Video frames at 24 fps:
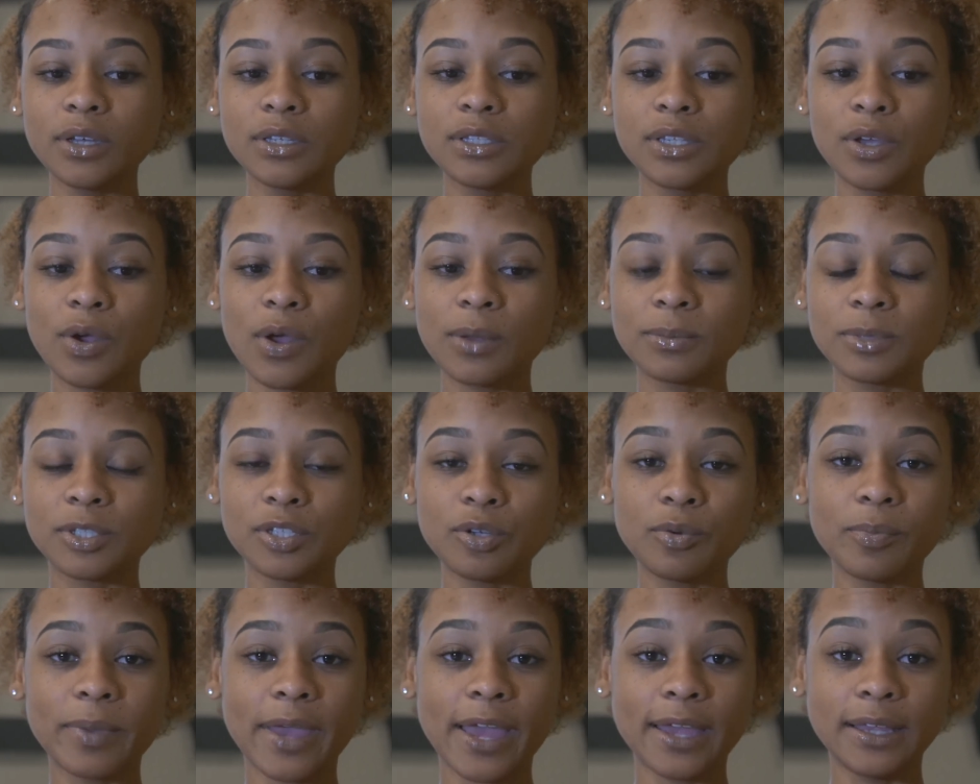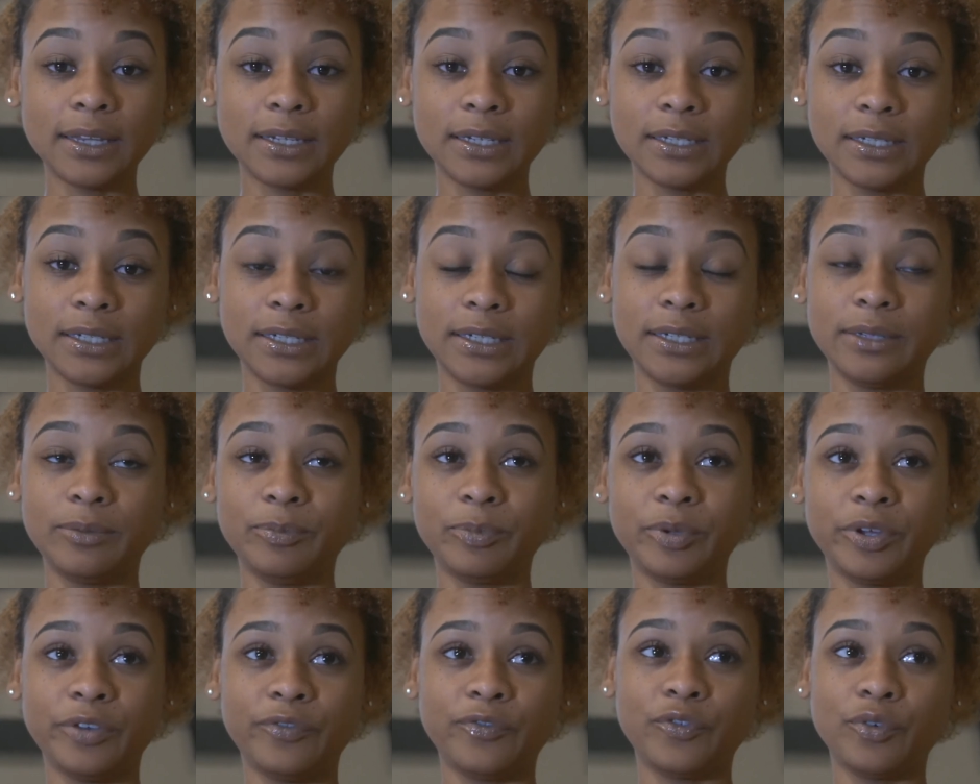So I'm still battling it,
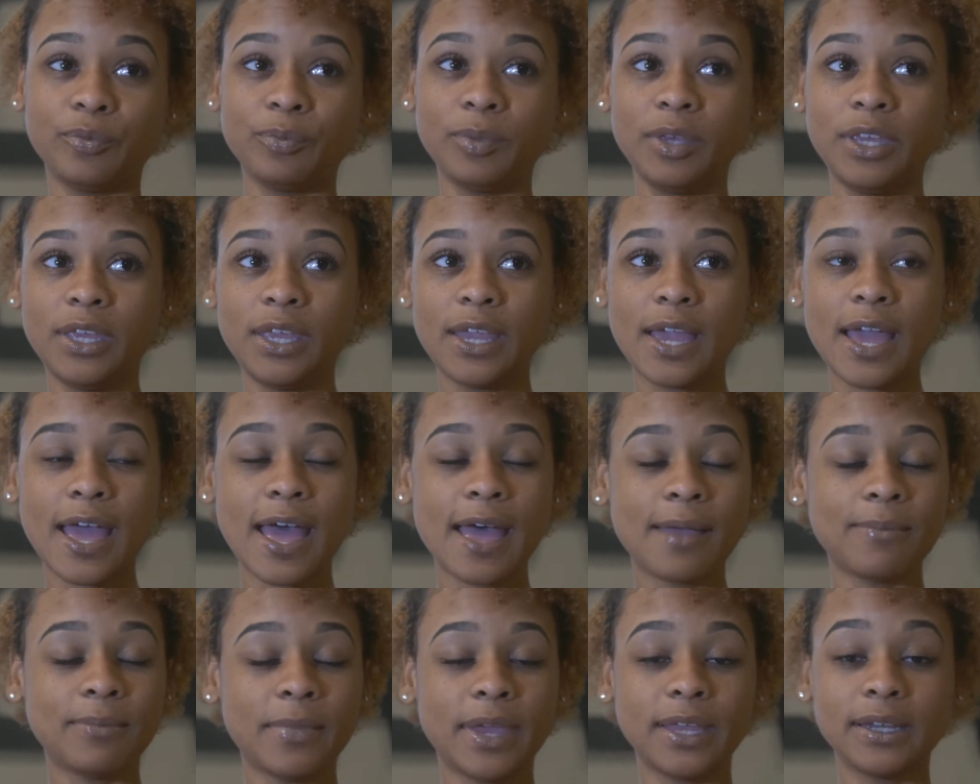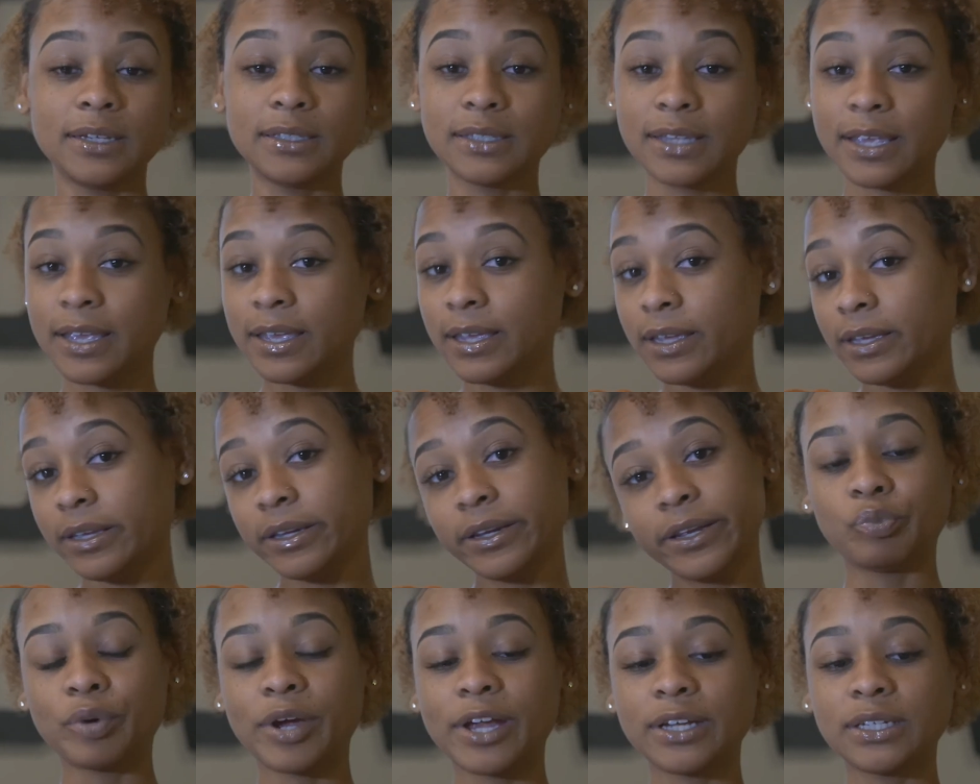but for me, I
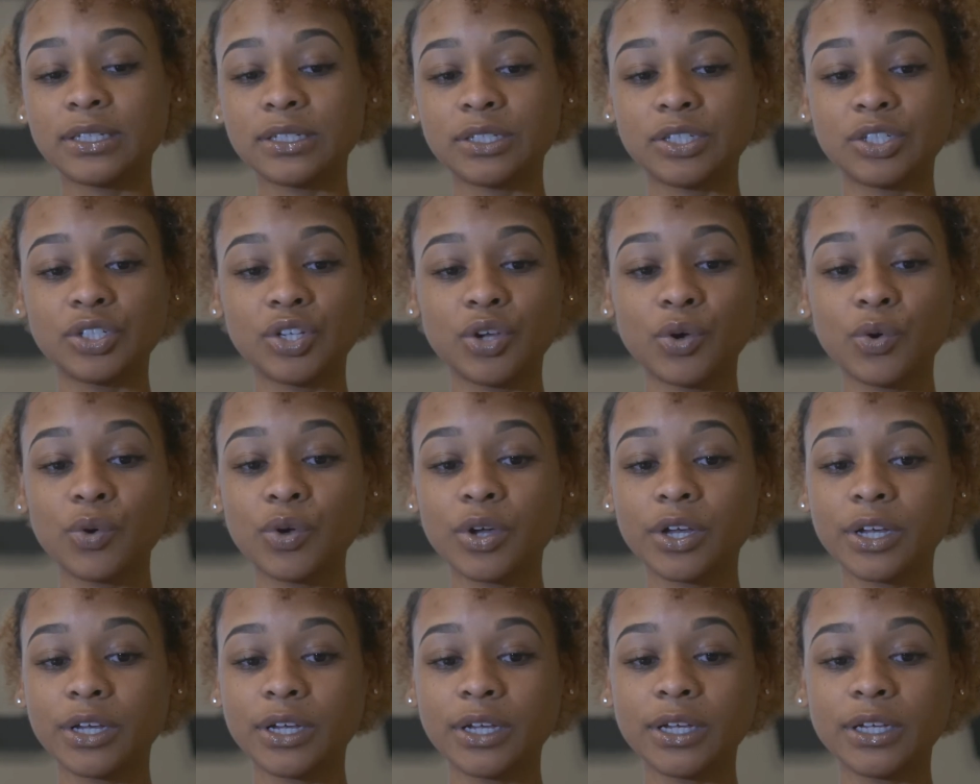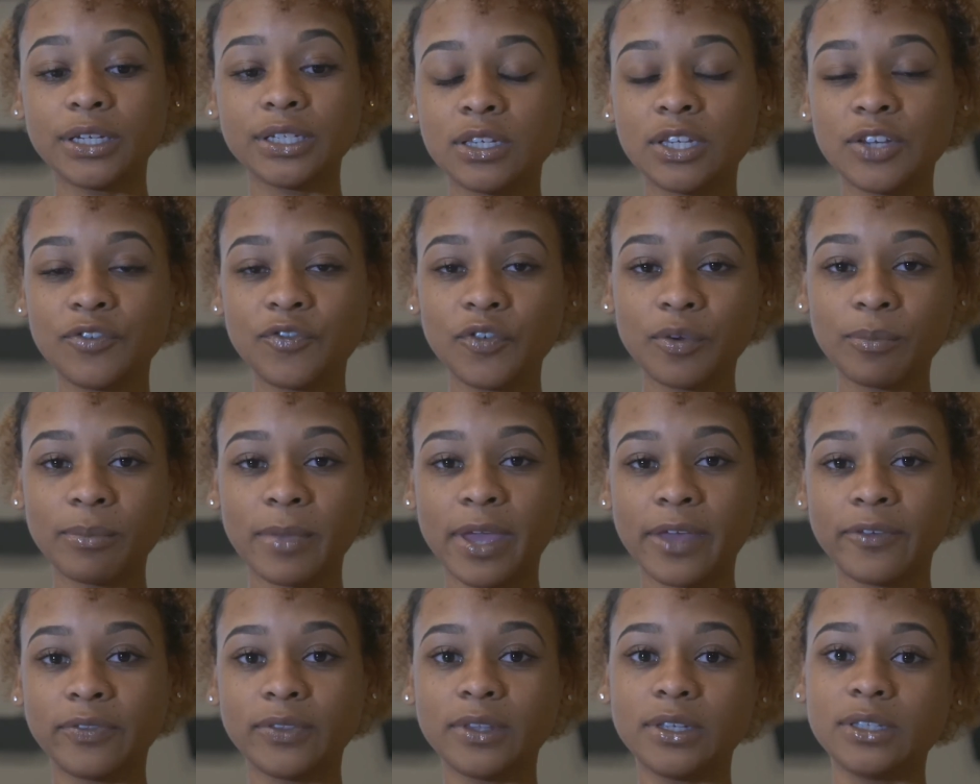meditate, practice yoga, different
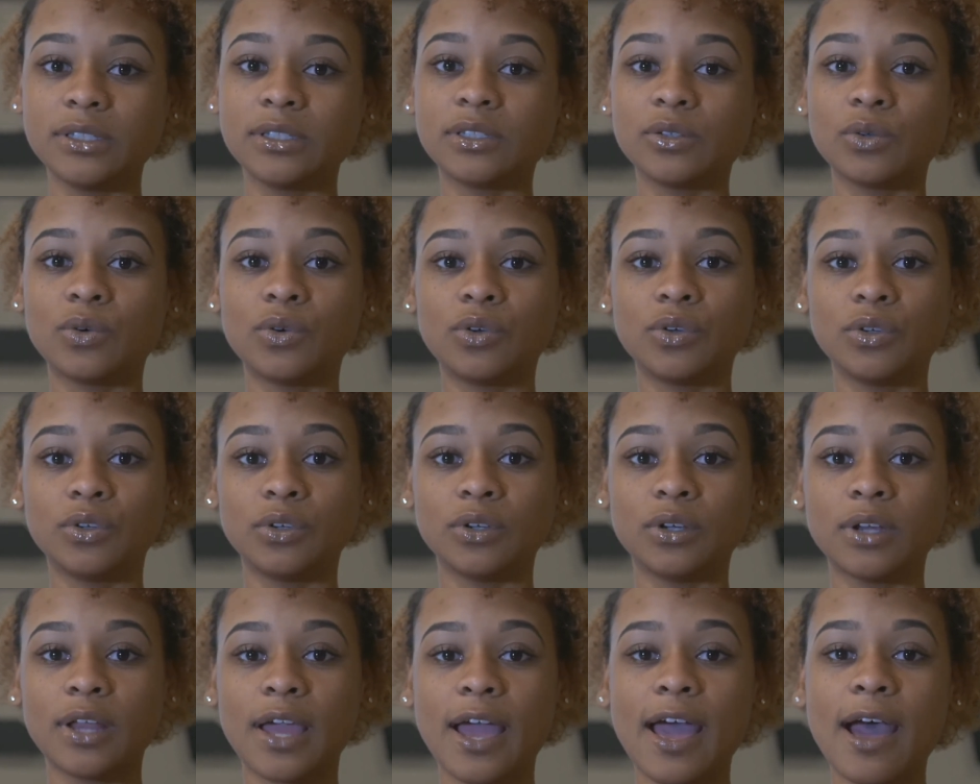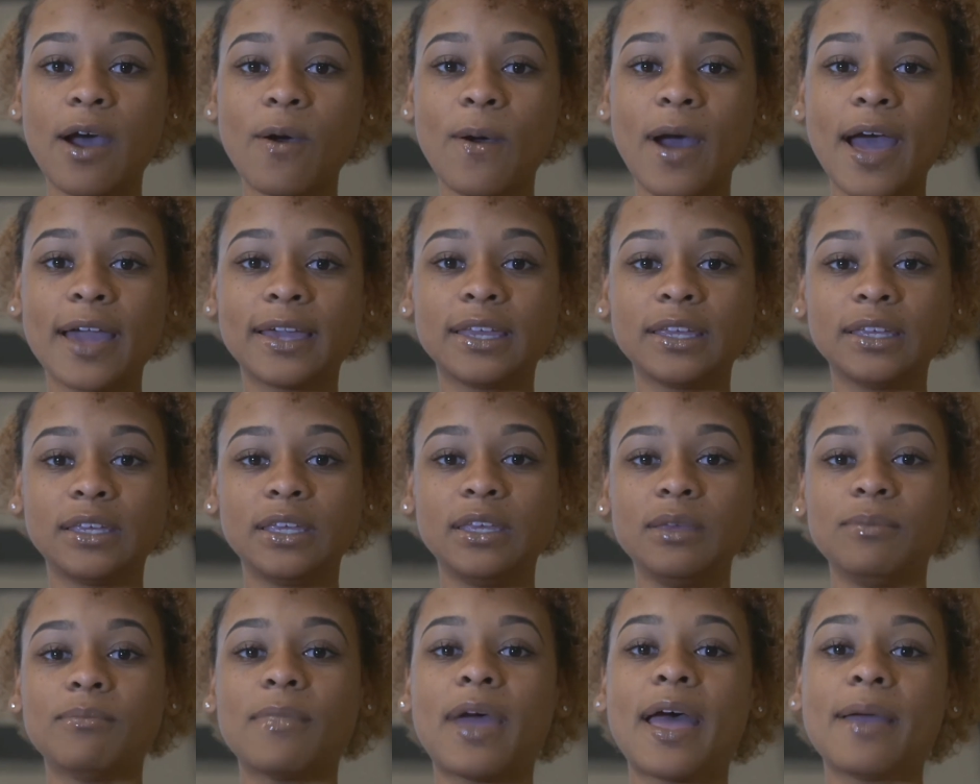methods on how I can
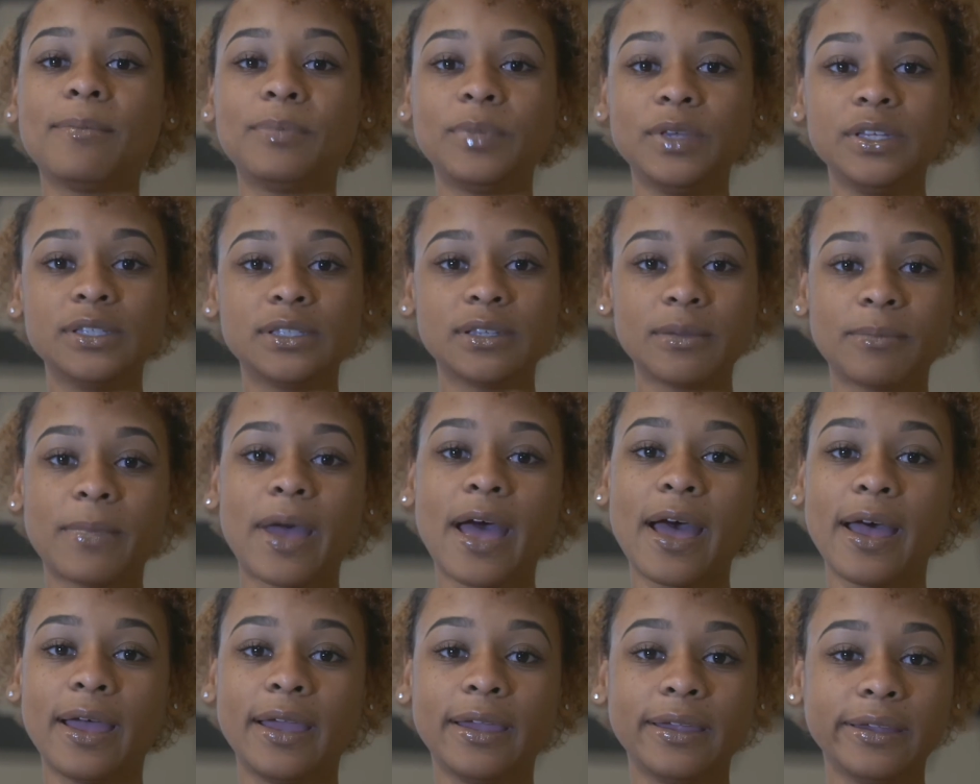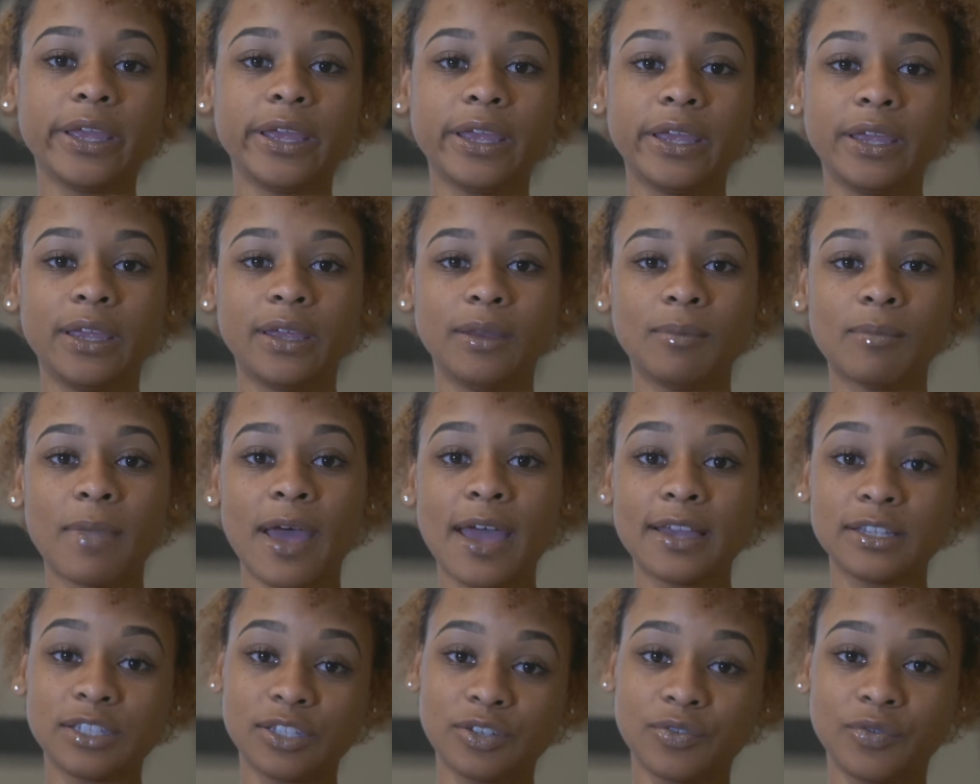keep my peace of mind and
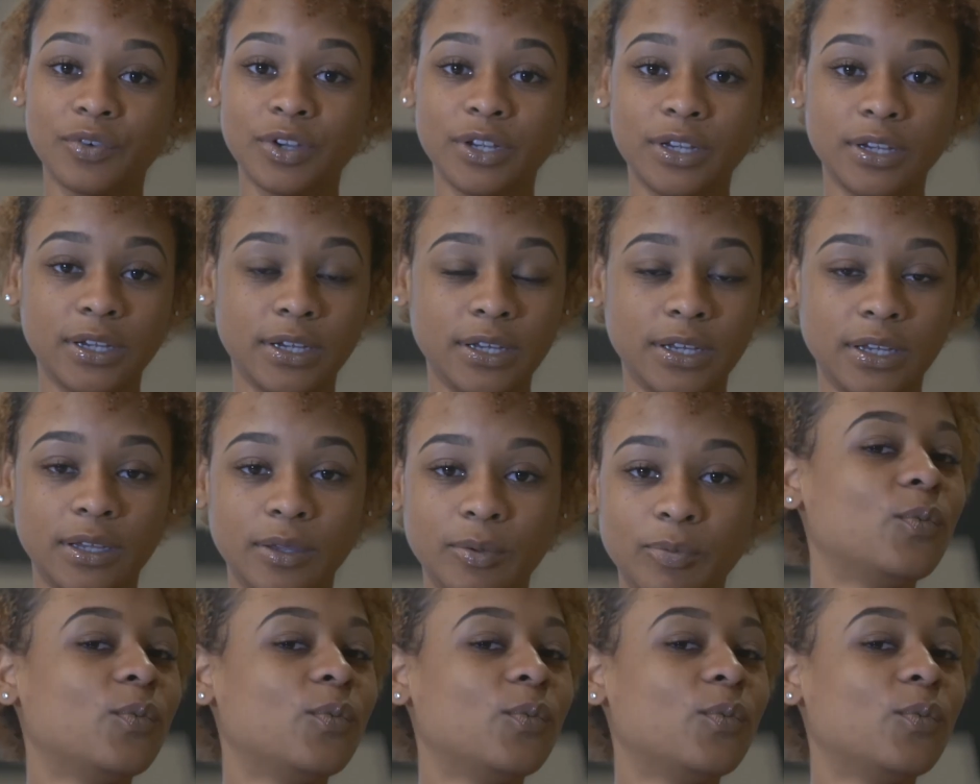my serenity.